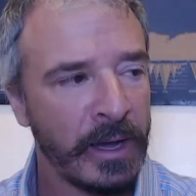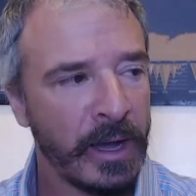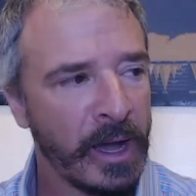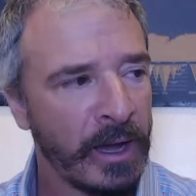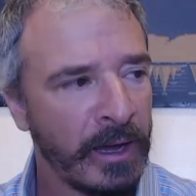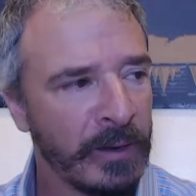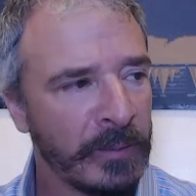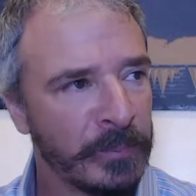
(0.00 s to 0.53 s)

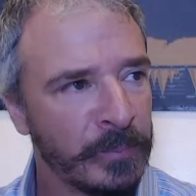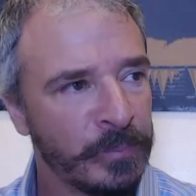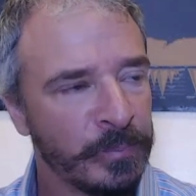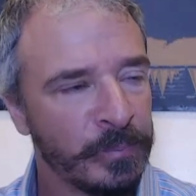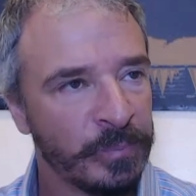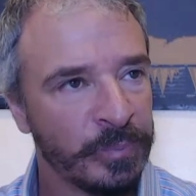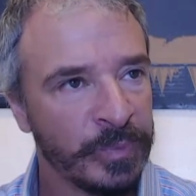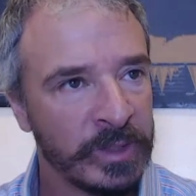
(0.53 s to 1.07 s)
And
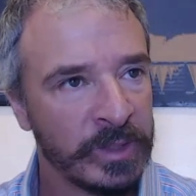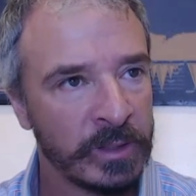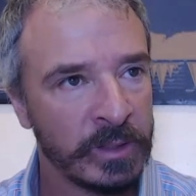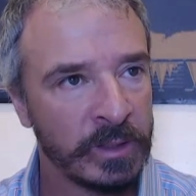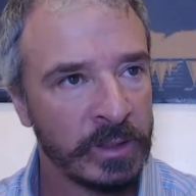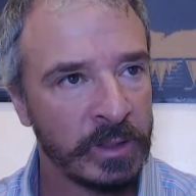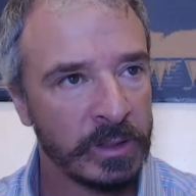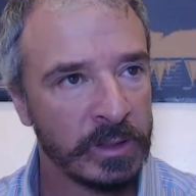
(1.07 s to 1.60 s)

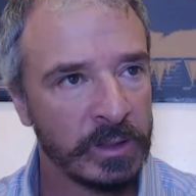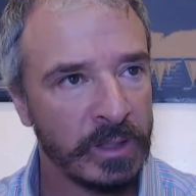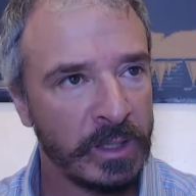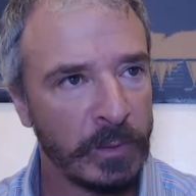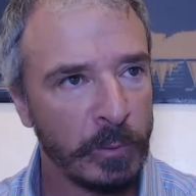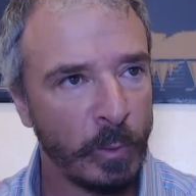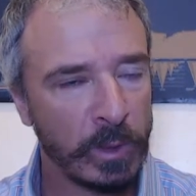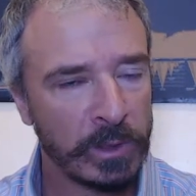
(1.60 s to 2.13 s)

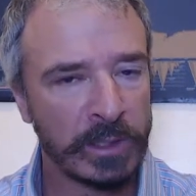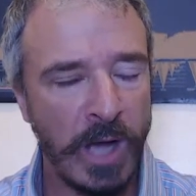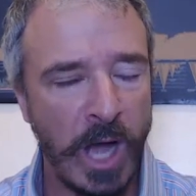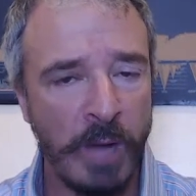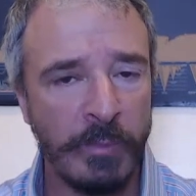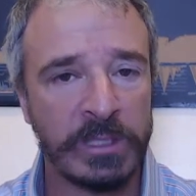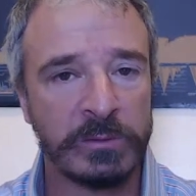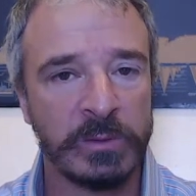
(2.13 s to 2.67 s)
one of the
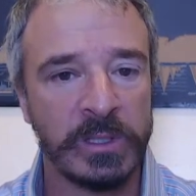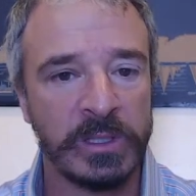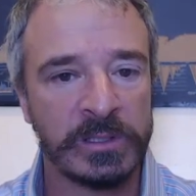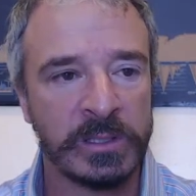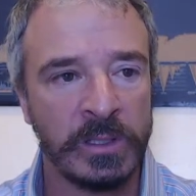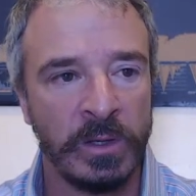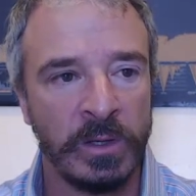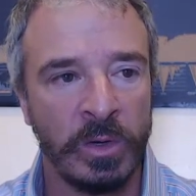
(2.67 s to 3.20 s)
comments
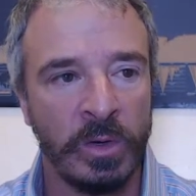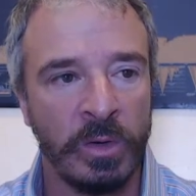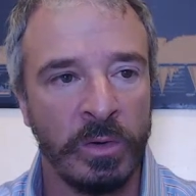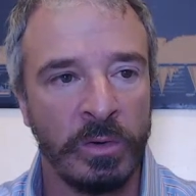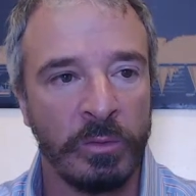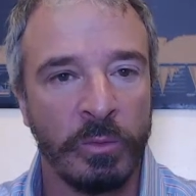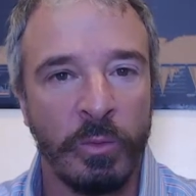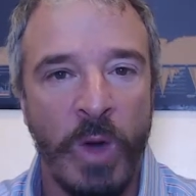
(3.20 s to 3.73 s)
was,
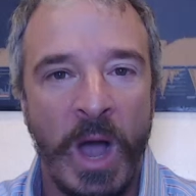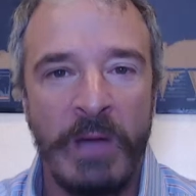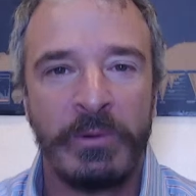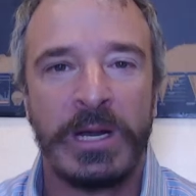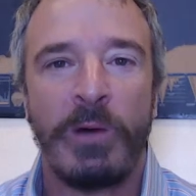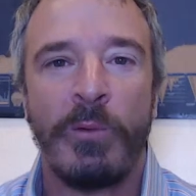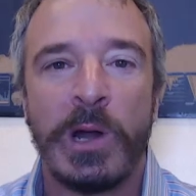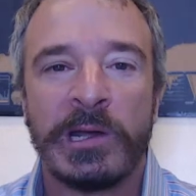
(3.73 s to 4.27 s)
why would
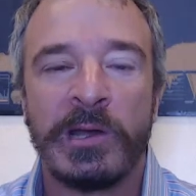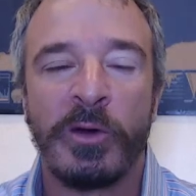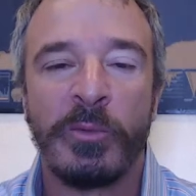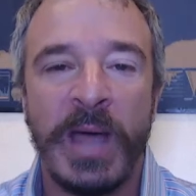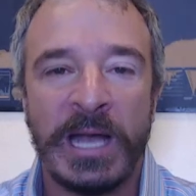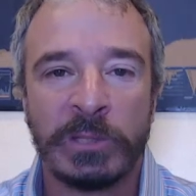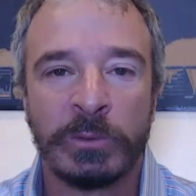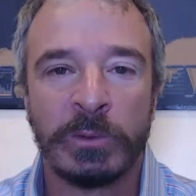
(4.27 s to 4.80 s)
I want to go
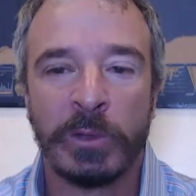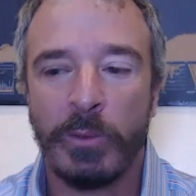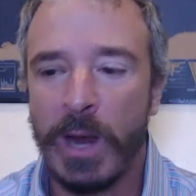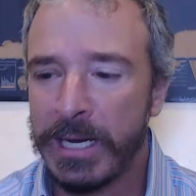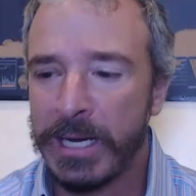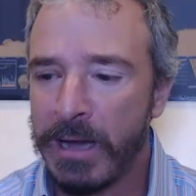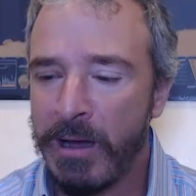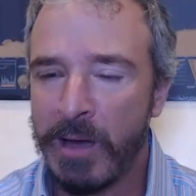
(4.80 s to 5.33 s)
back to work?
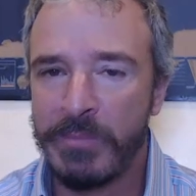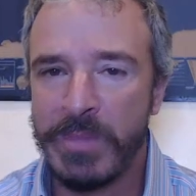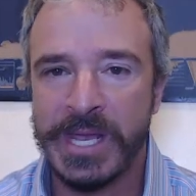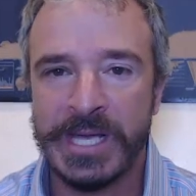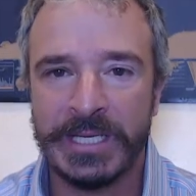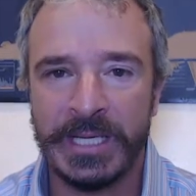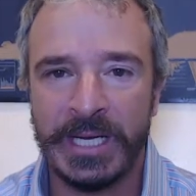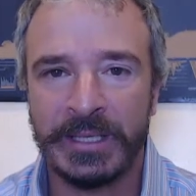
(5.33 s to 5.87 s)
Right now I'm
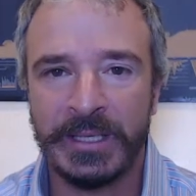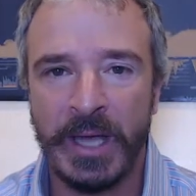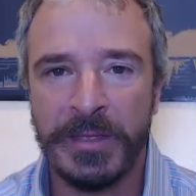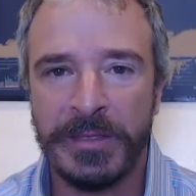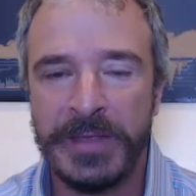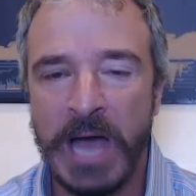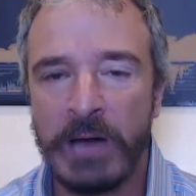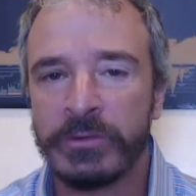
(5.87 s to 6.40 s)
making
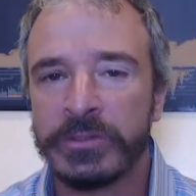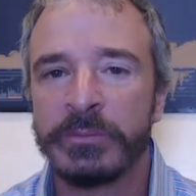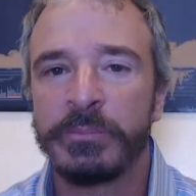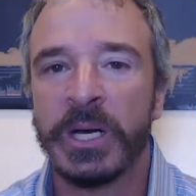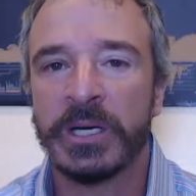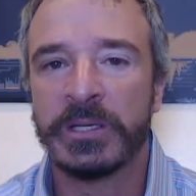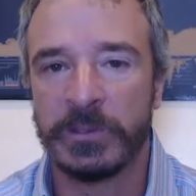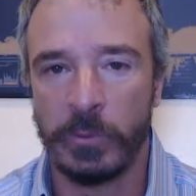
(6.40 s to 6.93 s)

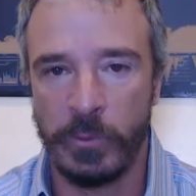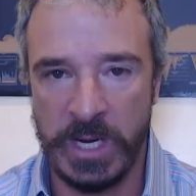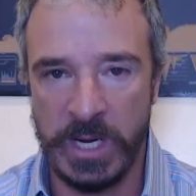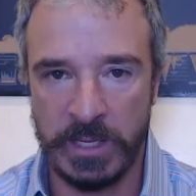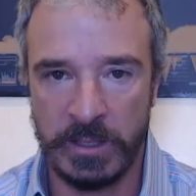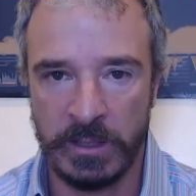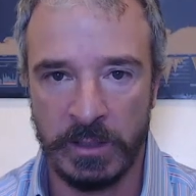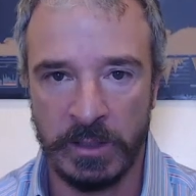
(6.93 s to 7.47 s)
$1,000 a week.